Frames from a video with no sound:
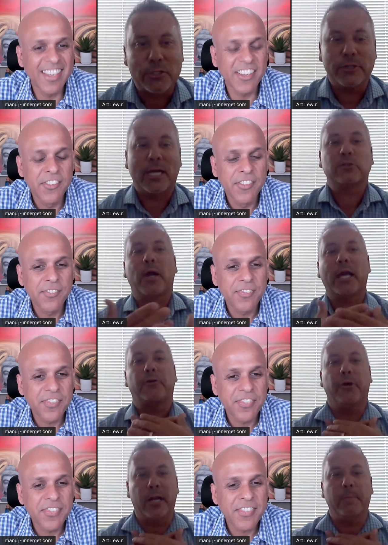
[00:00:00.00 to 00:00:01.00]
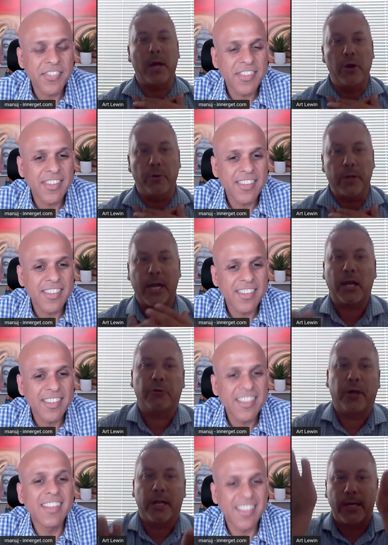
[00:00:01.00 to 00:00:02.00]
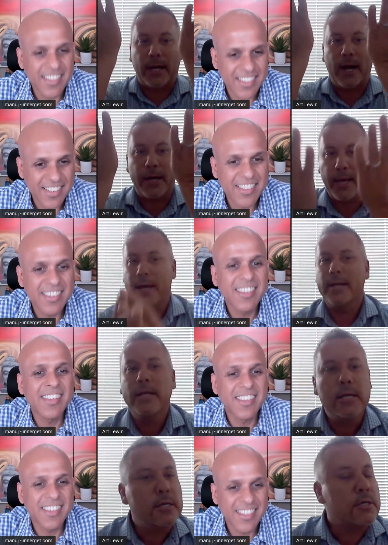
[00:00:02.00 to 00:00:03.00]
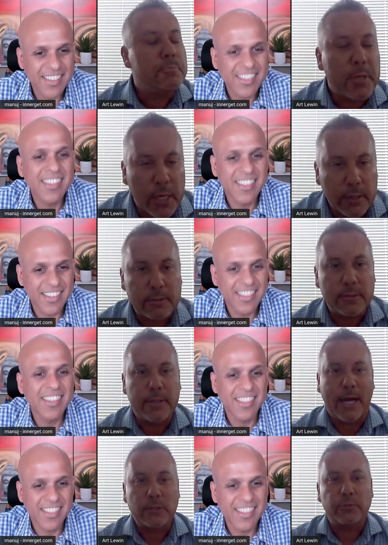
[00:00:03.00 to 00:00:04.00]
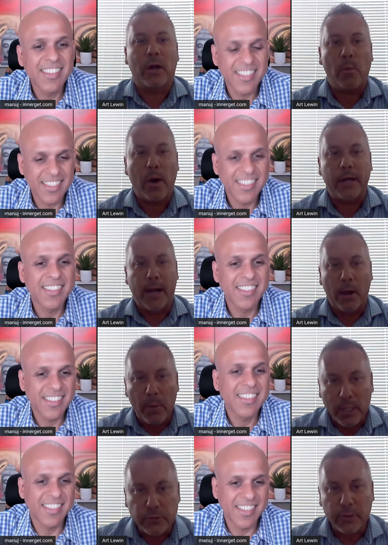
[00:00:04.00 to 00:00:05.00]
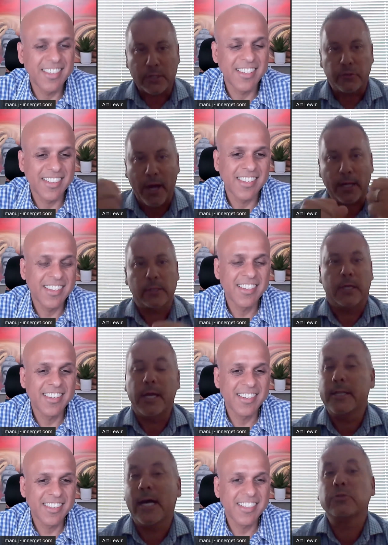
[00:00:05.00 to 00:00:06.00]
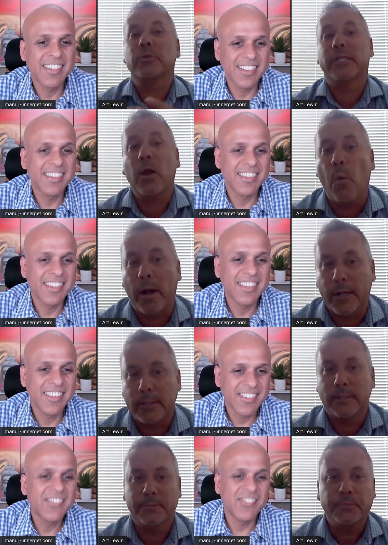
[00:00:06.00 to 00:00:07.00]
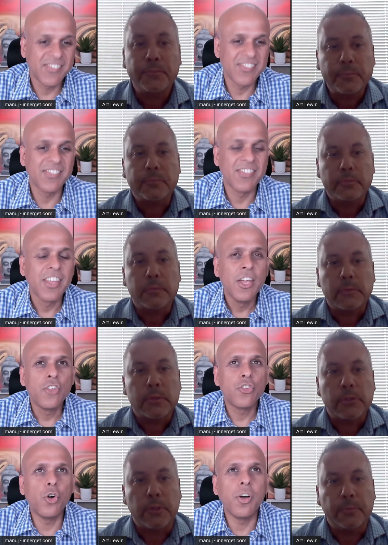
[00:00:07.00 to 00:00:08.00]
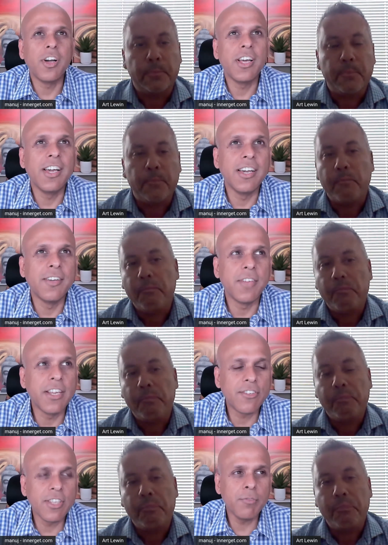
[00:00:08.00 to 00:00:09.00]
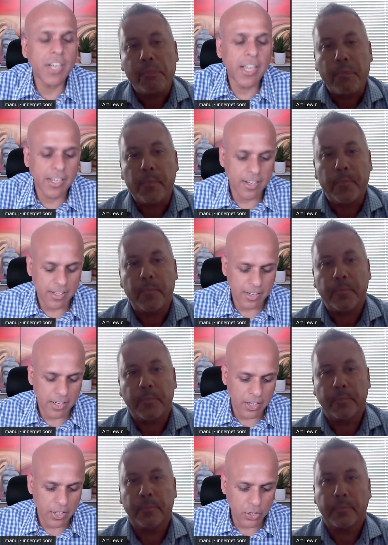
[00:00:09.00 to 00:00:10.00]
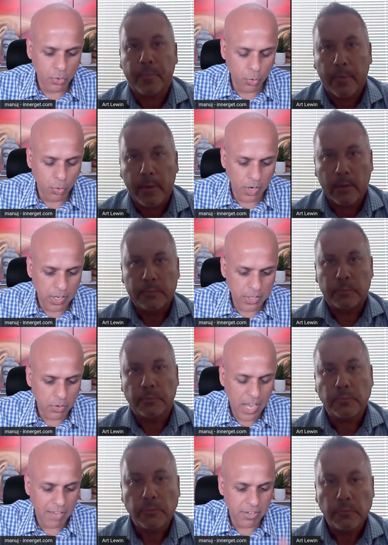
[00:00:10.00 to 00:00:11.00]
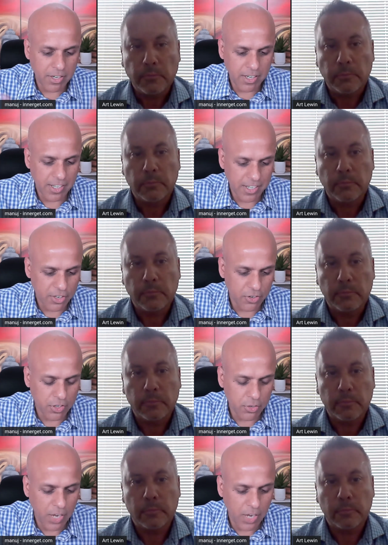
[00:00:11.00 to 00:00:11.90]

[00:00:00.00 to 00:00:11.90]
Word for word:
Speaker 1: So that's why I created my own, and I created high end because that's what I wanted. I wanted to attract, and
Speaker 2: that's what they wanted. So uh, it seems like you you have a you know you